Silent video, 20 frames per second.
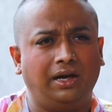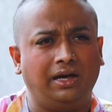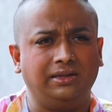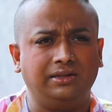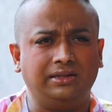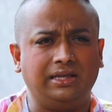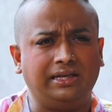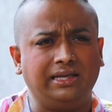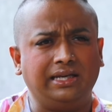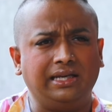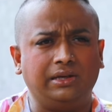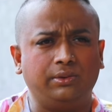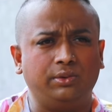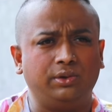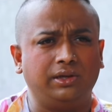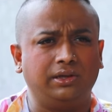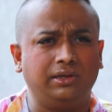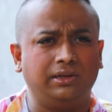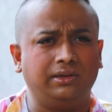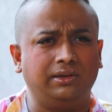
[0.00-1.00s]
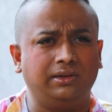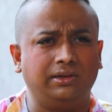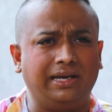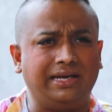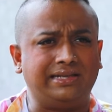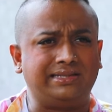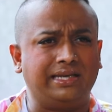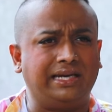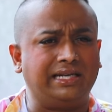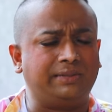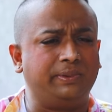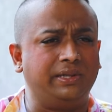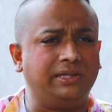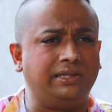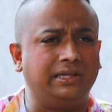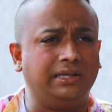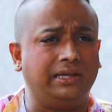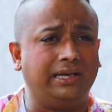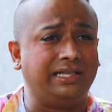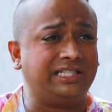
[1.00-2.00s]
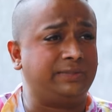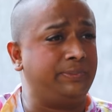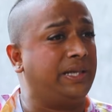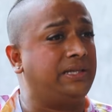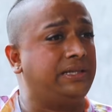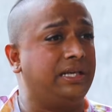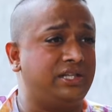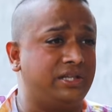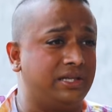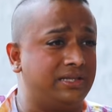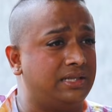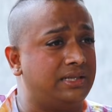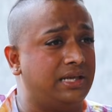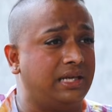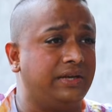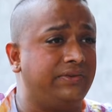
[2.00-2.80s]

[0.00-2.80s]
And there are excitement, expectations.